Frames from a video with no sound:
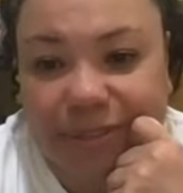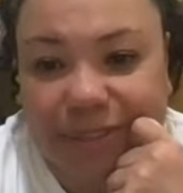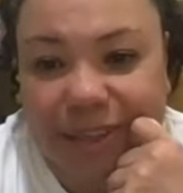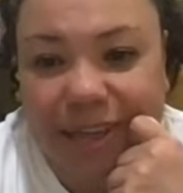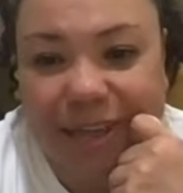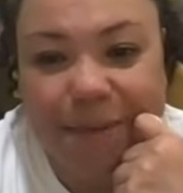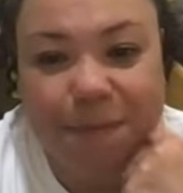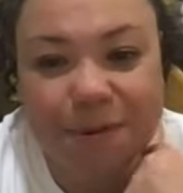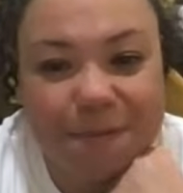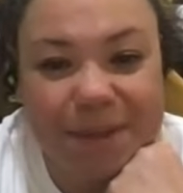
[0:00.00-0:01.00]
Hey,
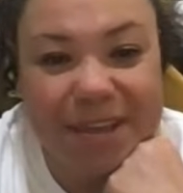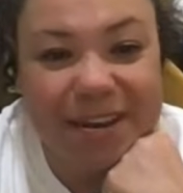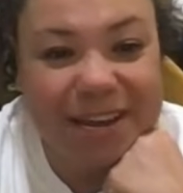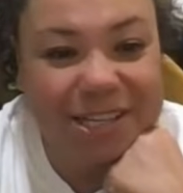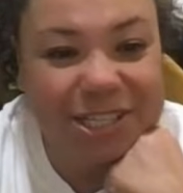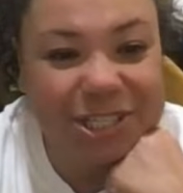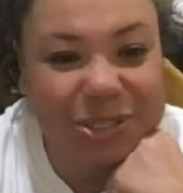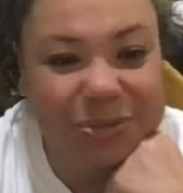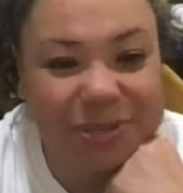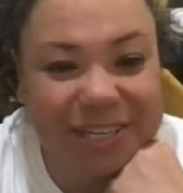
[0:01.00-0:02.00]
Berman, how you
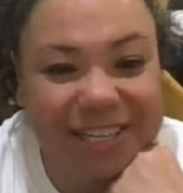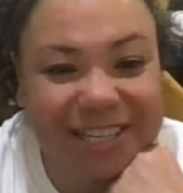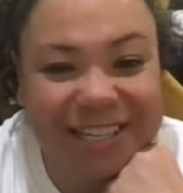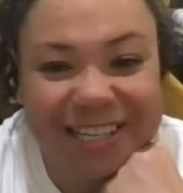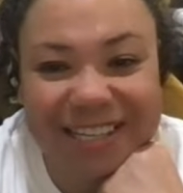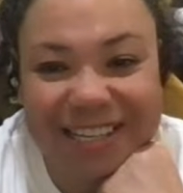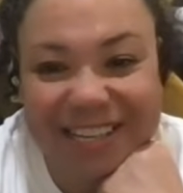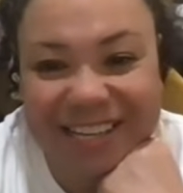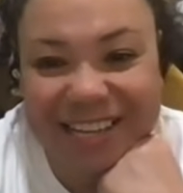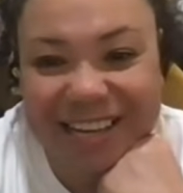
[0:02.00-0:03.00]
doing?
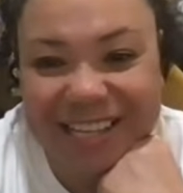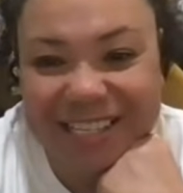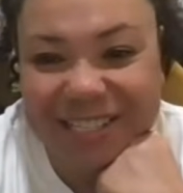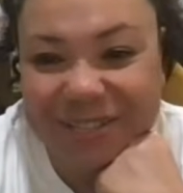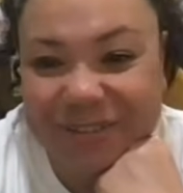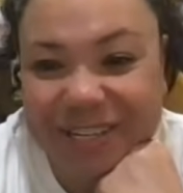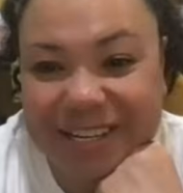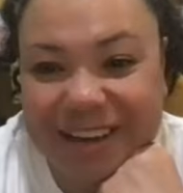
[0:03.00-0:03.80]
How you doing?